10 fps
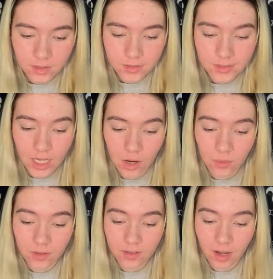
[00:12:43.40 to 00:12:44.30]

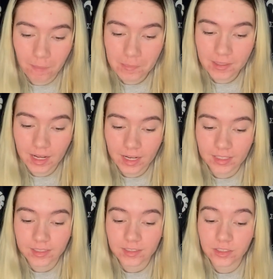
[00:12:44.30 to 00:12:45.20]
So, number
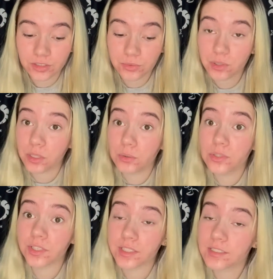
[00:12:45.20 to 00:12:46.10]
9, do you
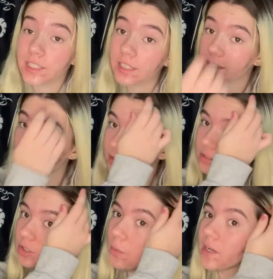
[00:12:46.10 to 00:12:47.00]
succeed? Is
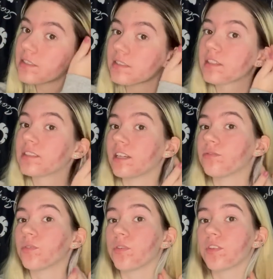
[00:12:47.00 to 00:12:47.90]
your quest
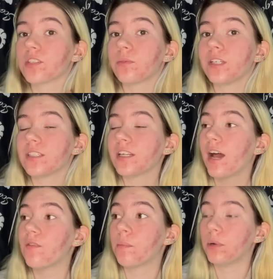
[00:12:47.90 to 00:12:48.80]
successful? This one doesn't
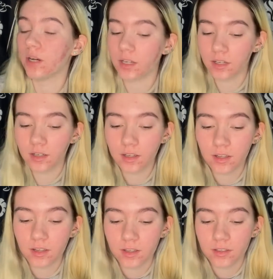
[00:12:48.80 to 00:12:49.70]
have a book
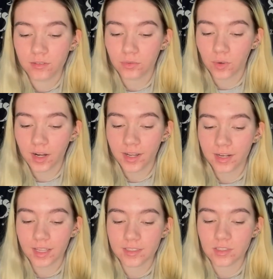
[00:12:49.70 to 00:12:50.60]
for
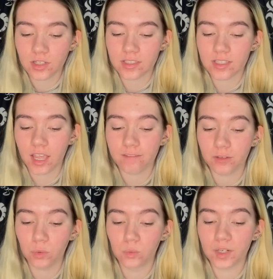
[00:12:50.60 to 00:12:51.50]
it. It's just, if
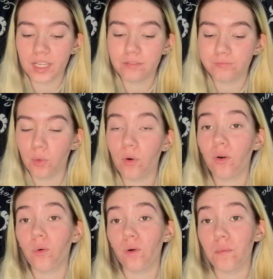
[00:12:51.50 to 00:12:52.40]
you read 4
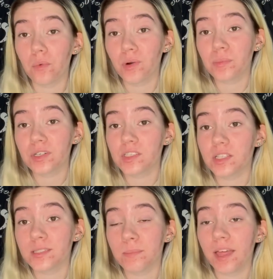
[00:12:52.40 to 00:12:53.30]
or more books
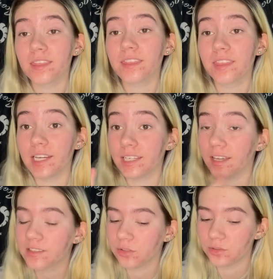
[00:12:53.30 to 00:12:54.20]
this month, then
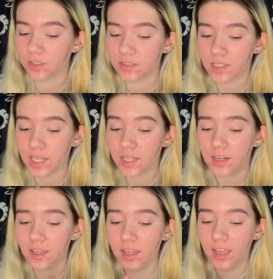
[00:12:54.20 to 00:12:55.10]
yes, you succeed.
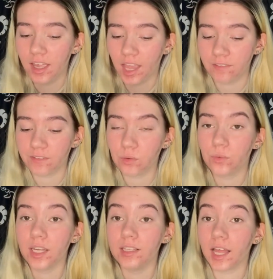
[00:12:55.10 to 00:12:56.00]
If you
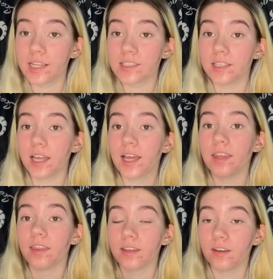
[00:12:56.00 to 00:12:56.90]
read less than
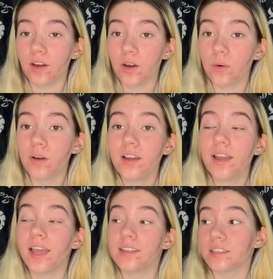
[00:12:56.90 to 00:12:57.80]
that, then no.
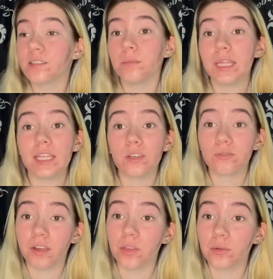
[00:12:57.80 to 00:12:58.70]
It doesn't mean that you
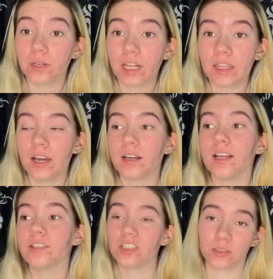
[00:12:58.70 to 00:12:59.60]
failed the readathon.
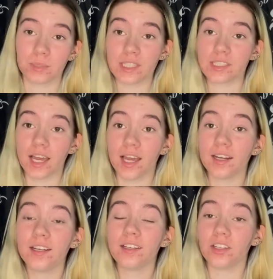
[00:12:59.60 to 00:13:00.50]
It just means that
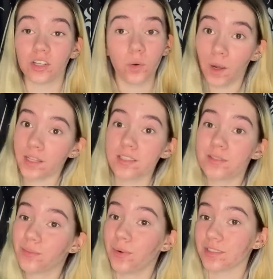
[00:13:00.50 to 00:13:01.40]
your quest
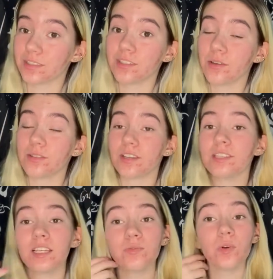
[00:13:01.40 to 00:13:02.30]
wasn't so
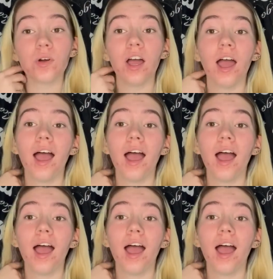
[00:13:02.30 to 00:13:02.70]
successful.